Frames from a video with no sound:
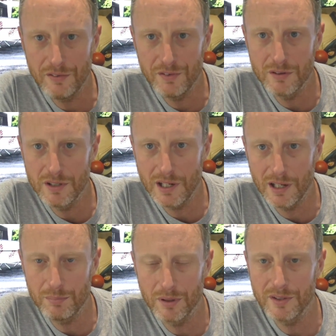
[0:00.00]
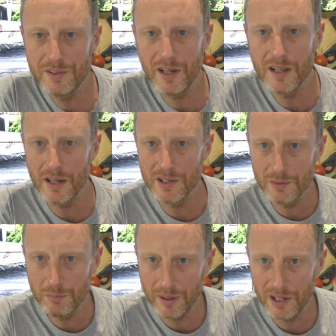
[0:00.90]
If you need help on the day, that
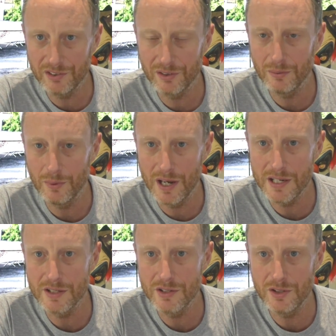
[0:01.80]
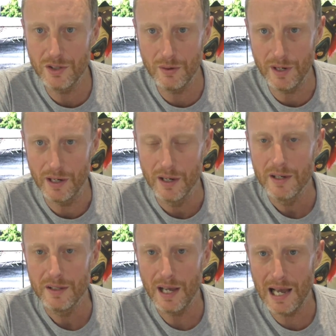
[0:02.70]
is the best way to do it.
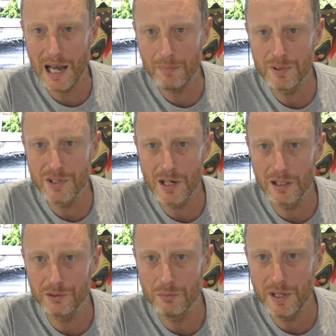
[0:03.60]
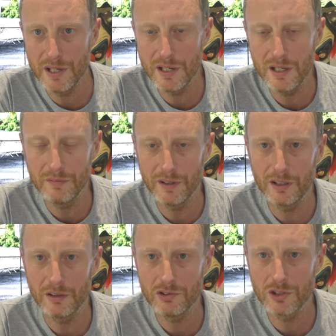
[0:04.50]
The app tells me in
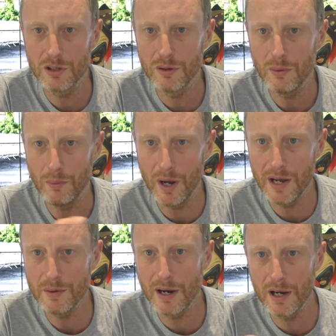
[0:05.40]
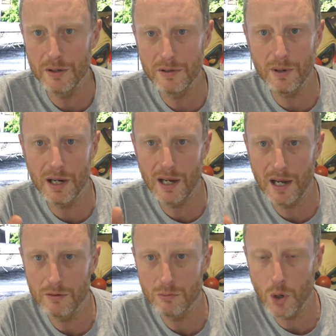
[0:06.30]
event control where you are, who you
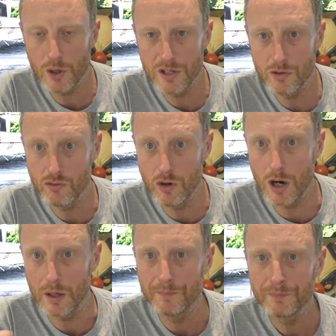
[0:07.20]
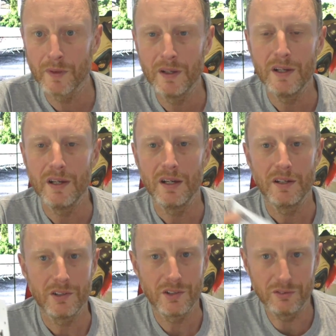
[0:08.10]
are, and what is wrong.
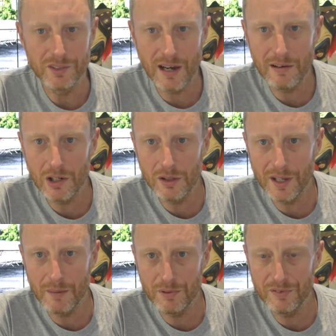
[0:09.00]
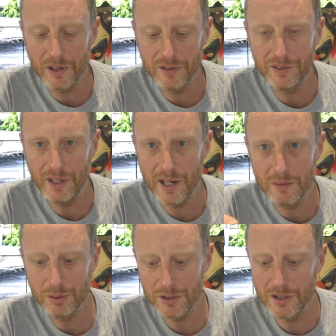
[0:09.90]
So download that before the
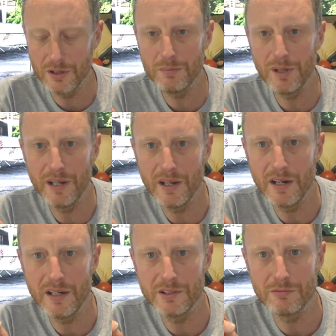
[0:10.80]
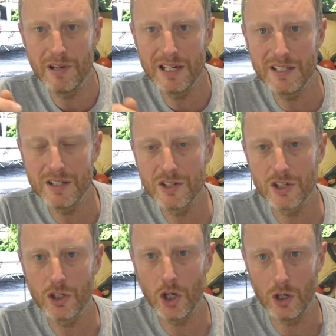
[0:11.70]
day, put your number in, it's ready
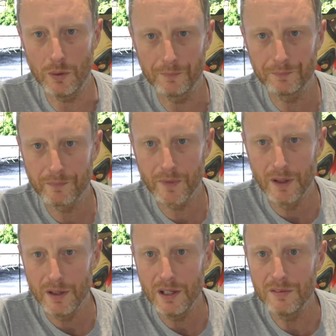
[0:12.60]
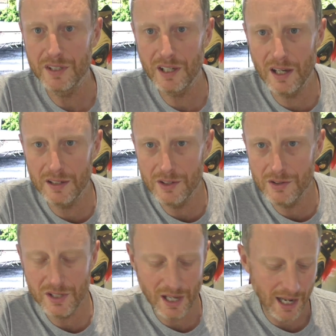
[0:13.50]
to go. If you can't
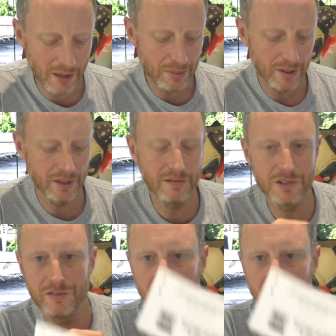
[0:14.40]
use the app, there